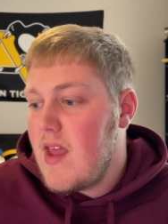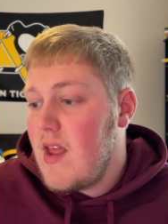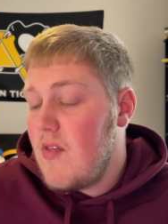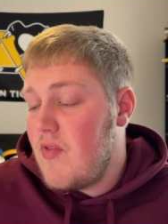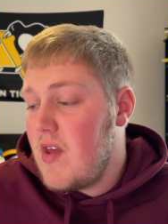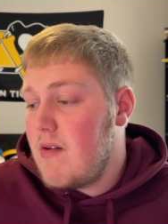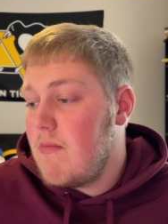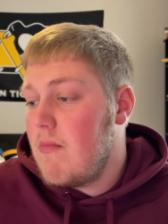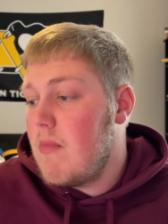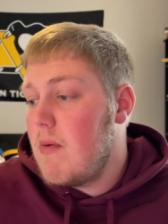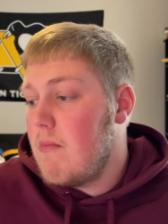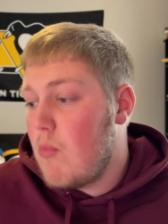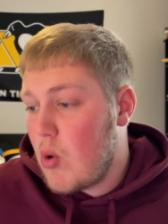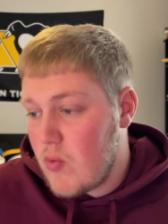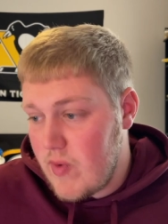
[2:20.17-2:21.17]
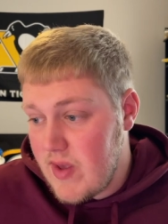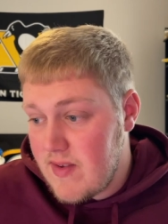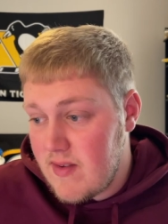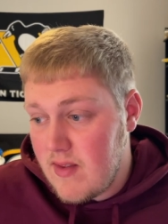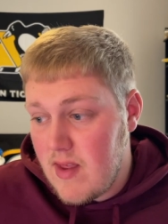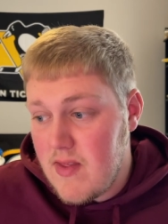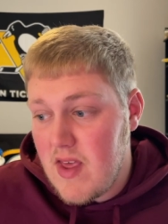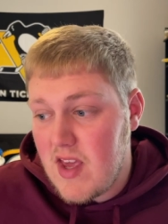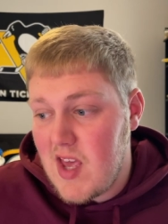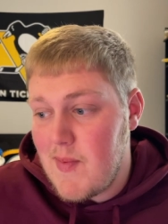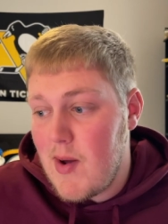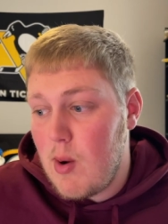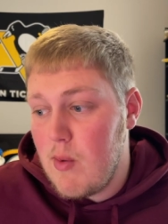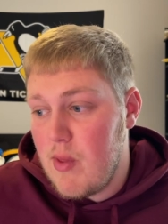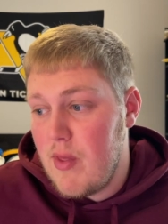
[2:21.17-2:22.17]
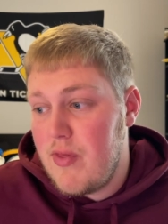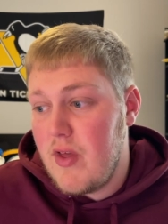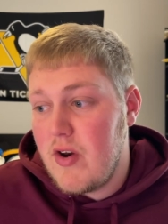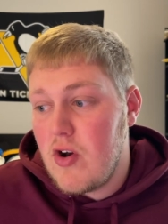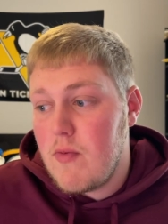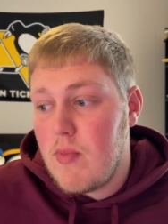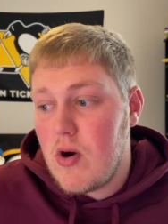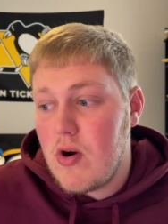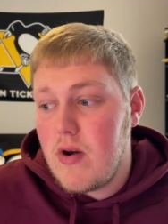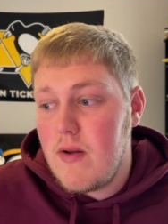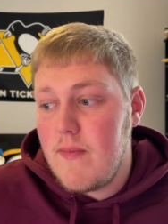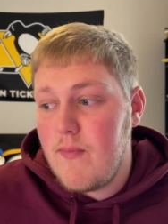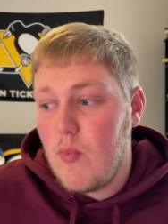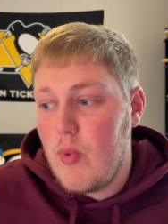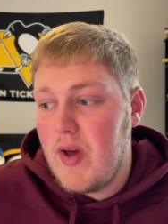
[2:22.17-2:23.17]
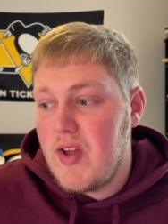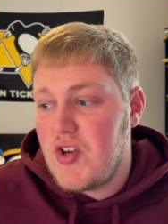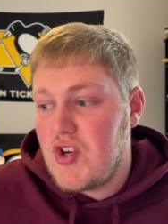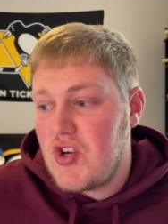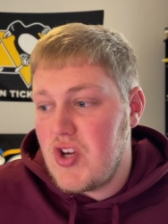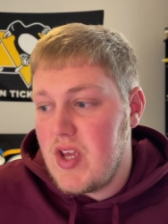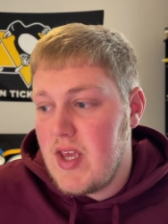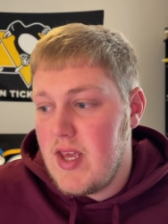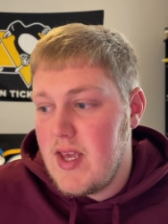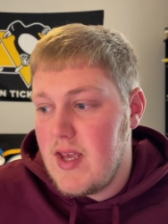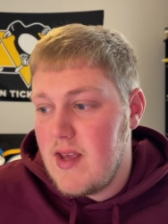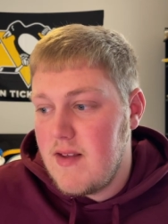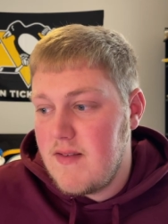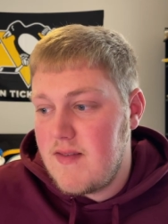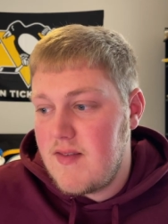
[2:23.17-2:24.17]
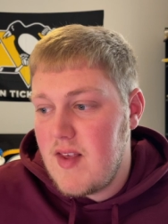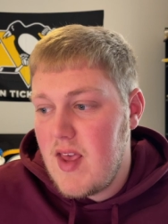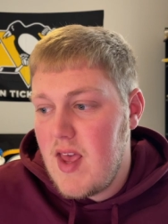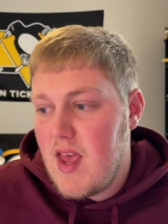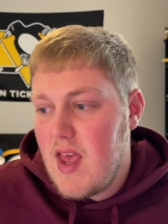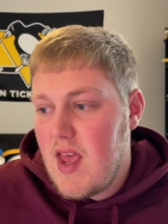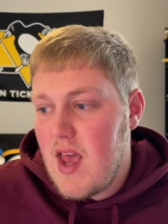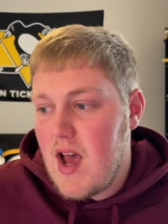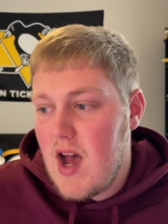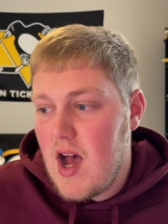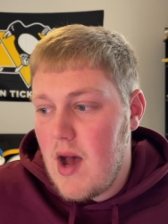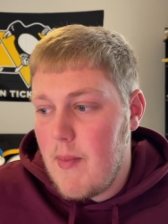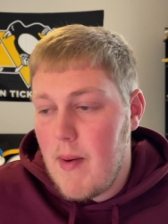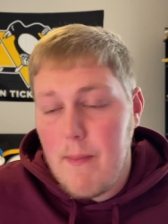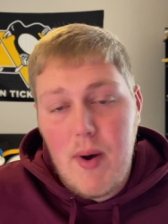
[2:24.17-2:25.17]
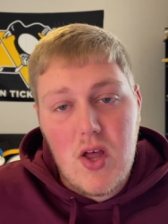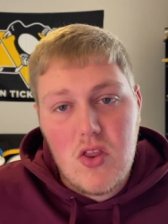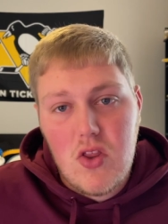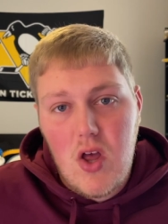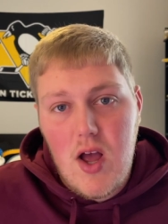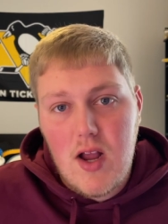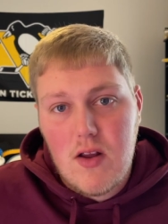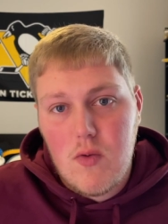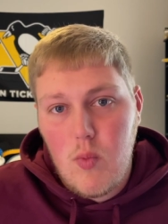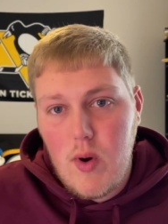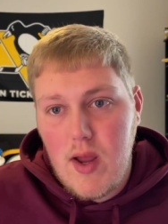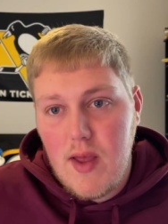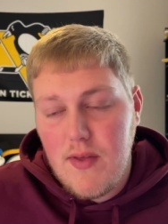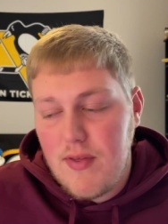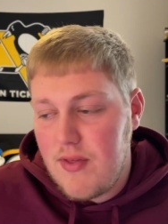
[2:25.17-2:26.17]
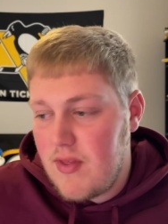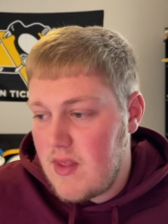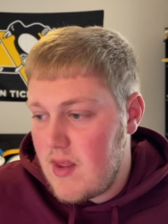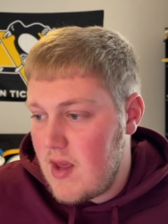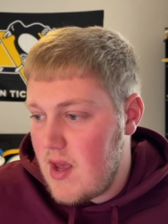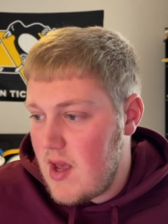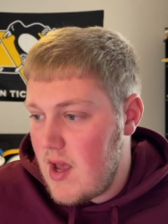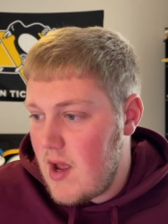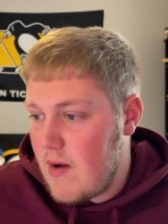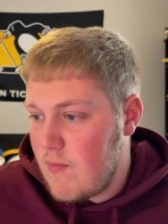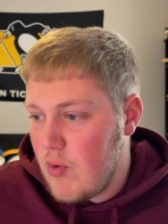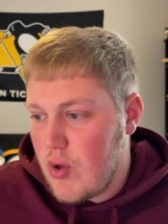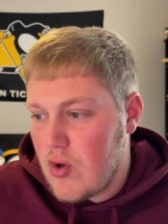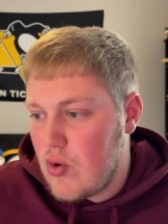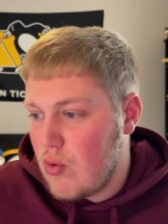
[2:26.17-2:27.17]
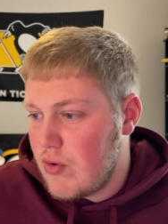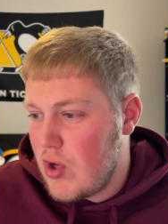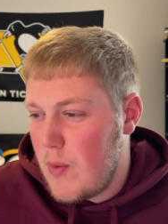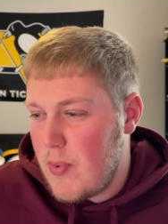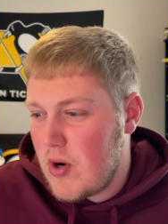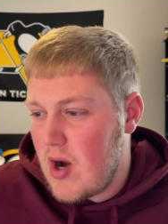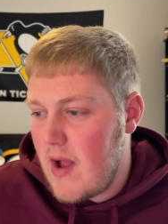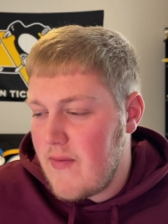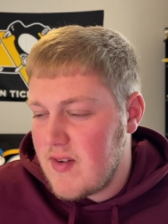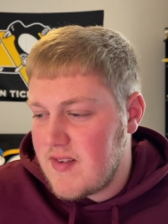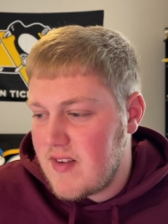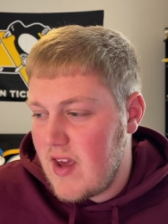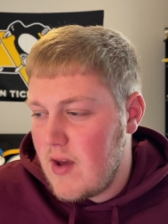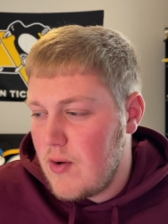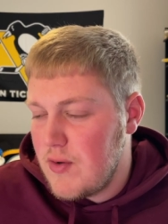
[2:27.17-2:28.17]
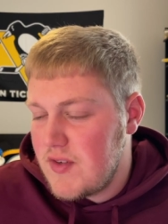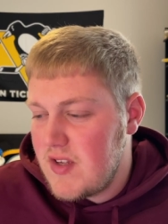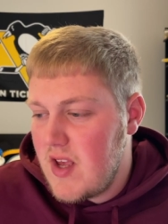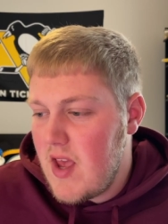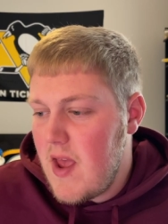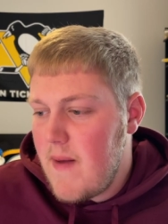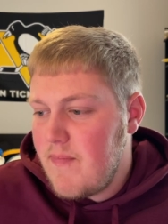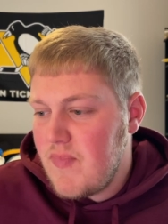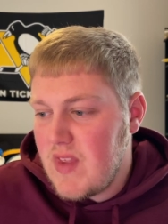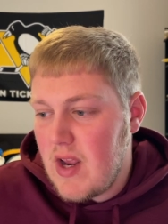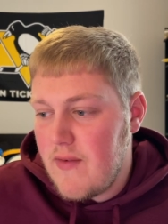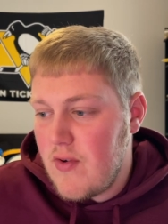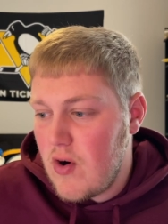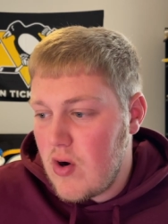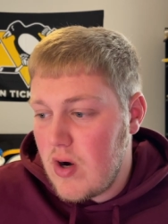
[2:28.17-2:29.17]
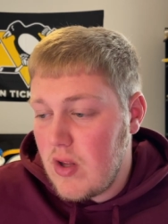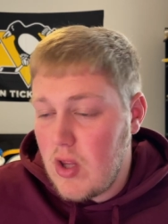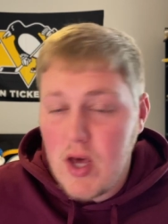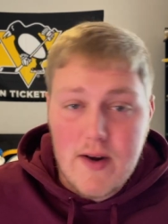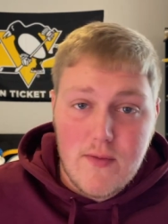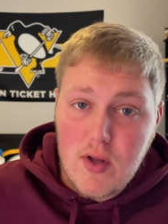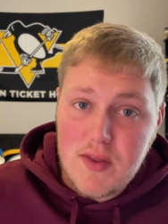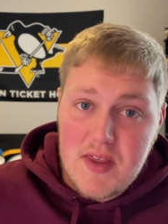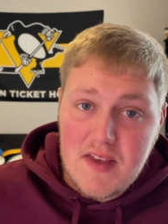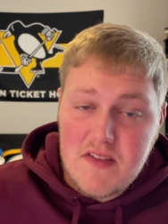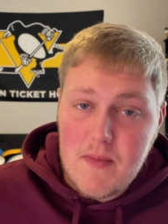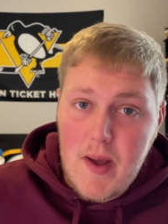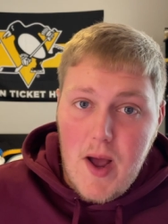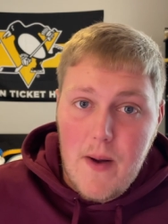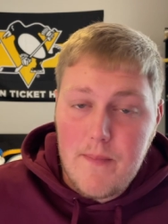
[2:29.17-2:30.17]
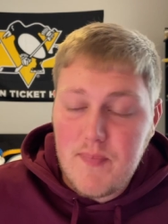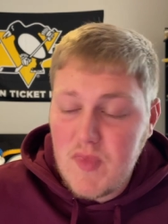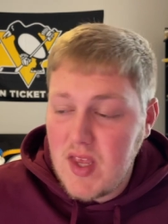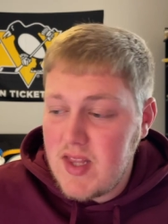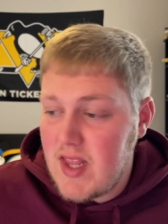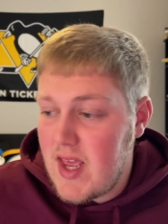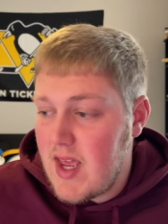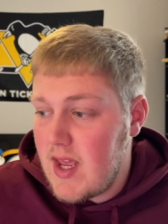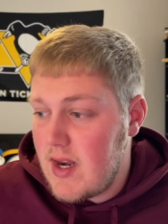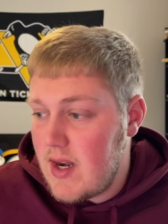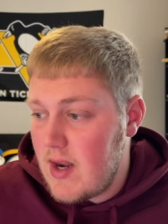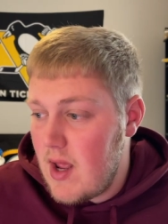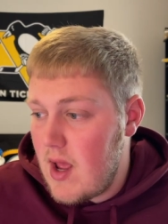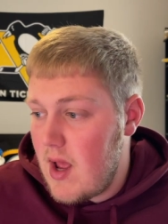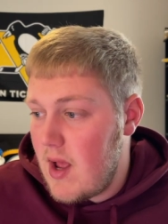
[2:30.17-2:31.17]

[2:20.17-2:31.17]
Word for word: Then more recently, they came out with a Thunderbird, which is um, a button lock with uh, really cool topographic scales that I've heard a lot of good things about. And then